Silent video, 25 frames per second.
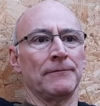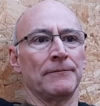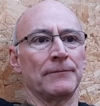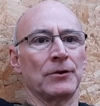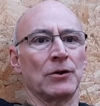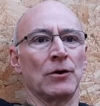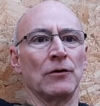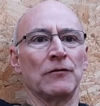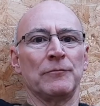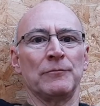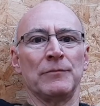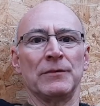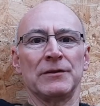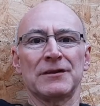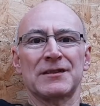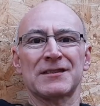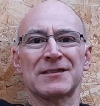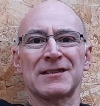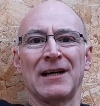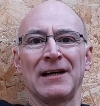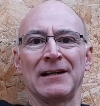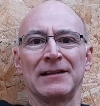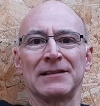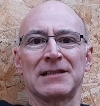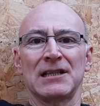government
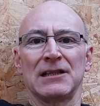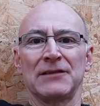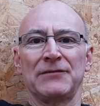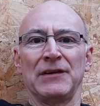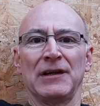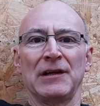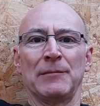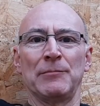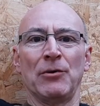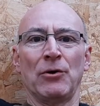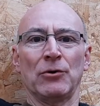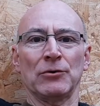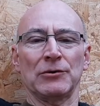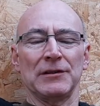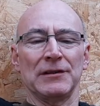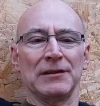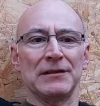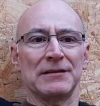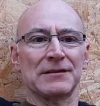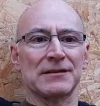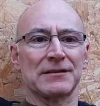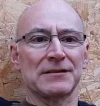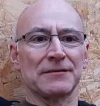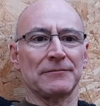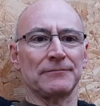scientific
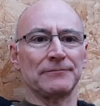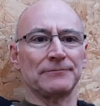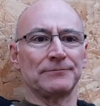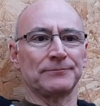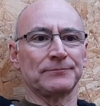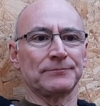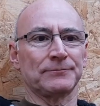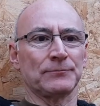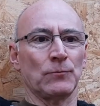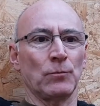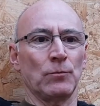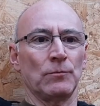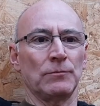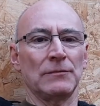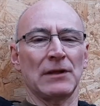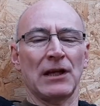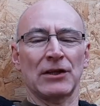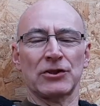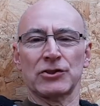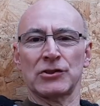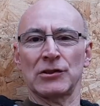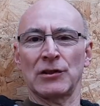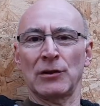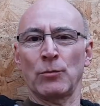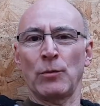bodies,
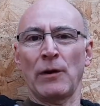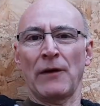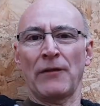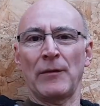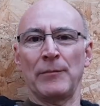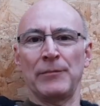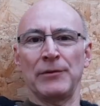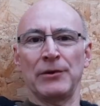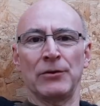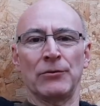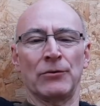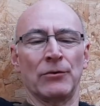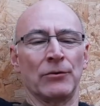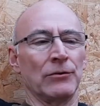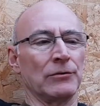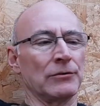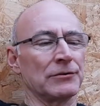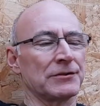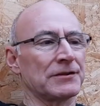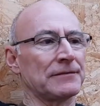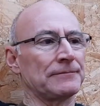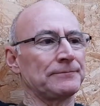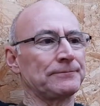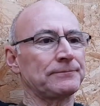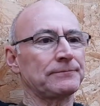national weather
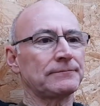bureaus,